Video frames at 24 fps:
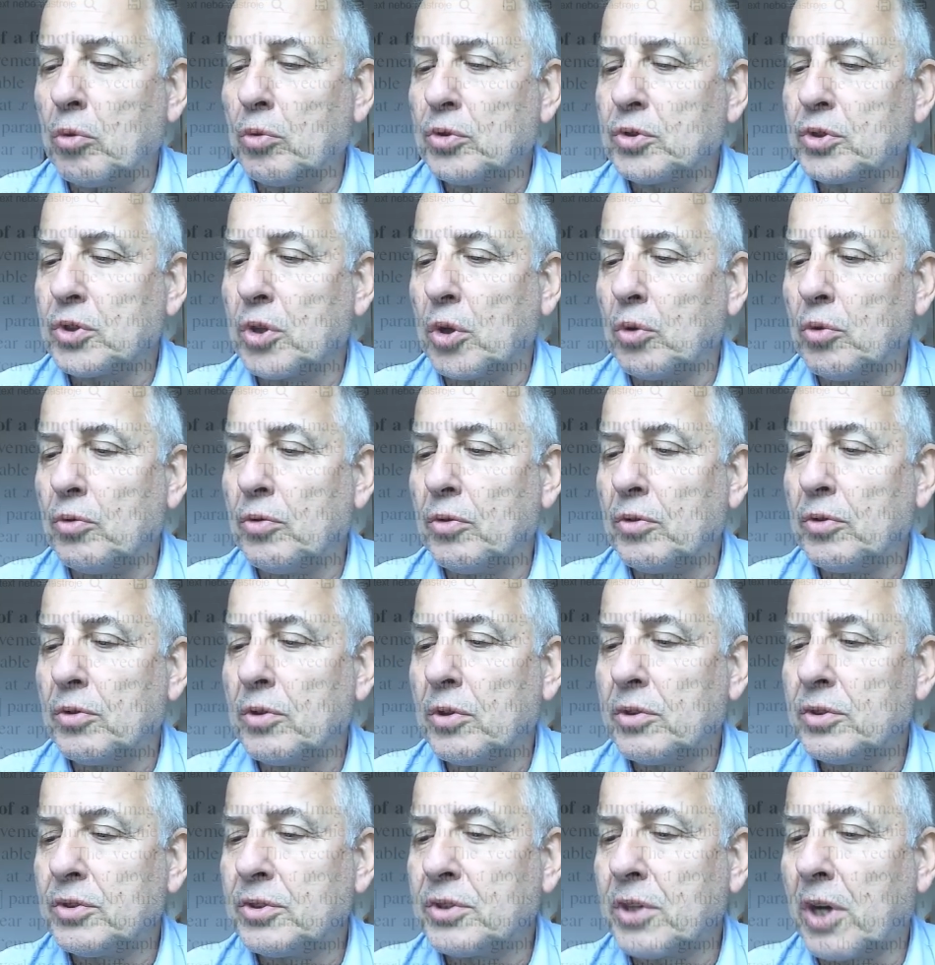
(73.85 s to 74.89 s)
So
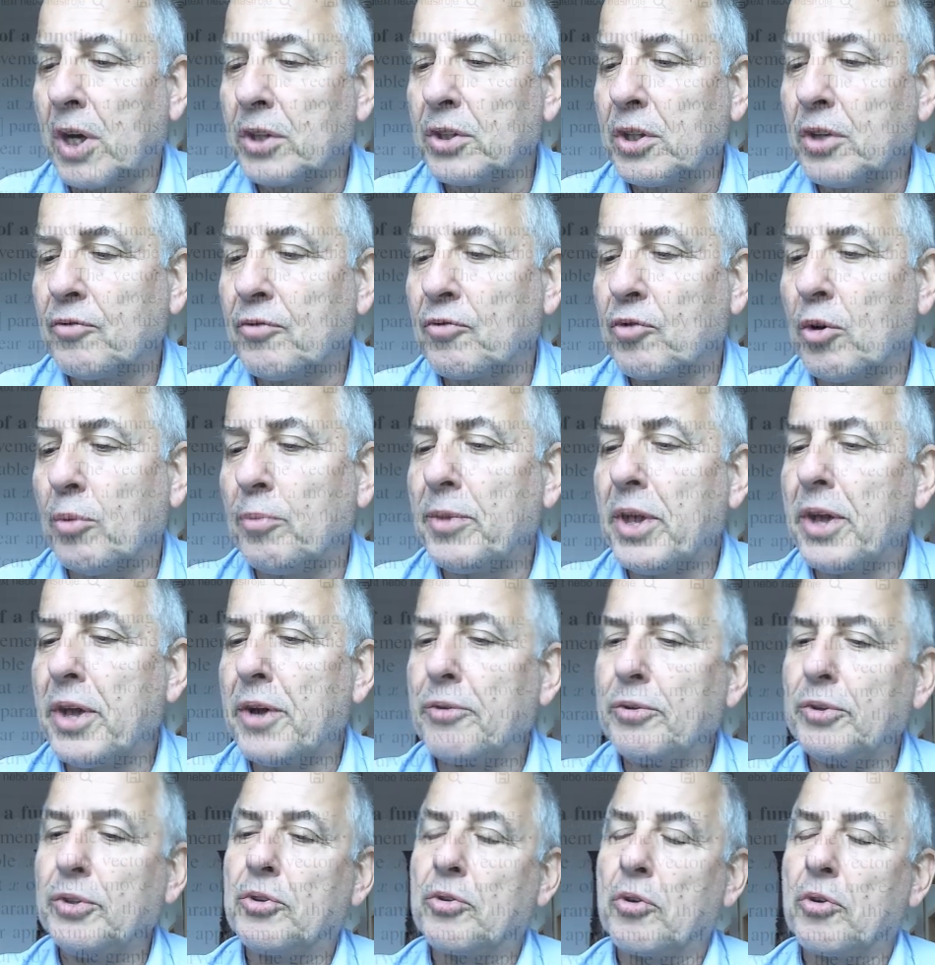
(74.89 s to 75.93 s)
starting from there,
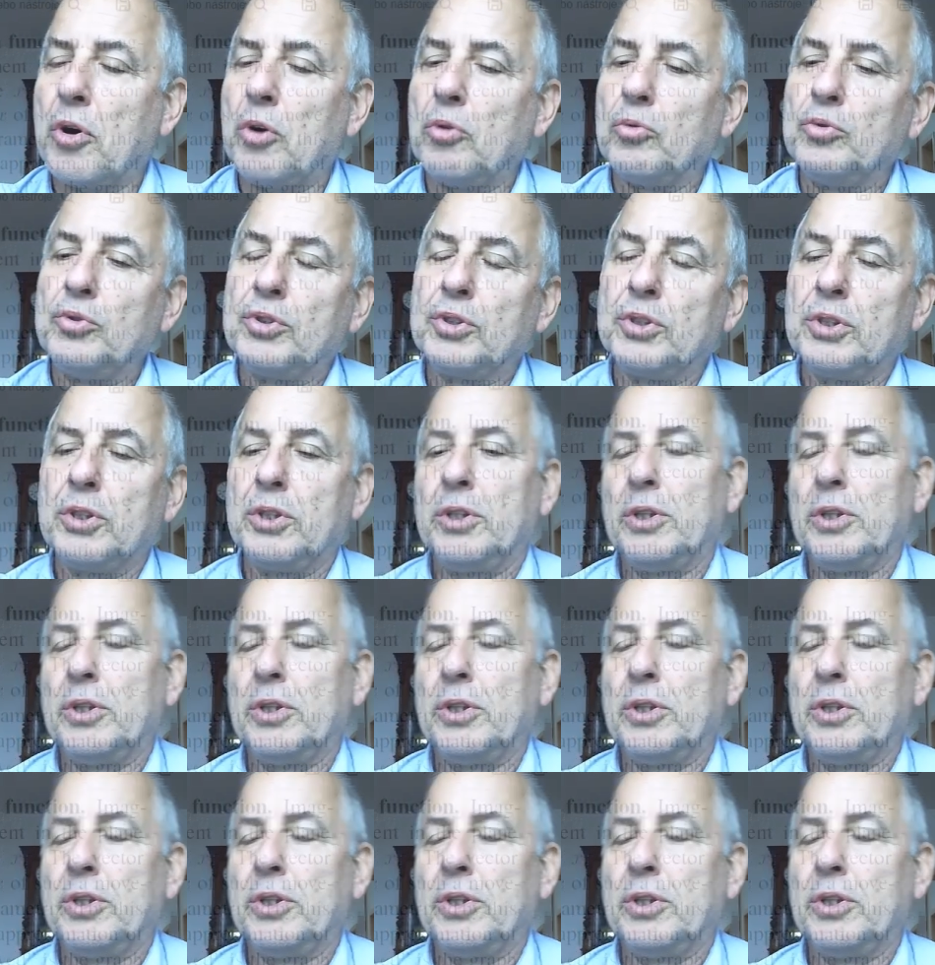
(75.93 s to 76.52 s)
it grows.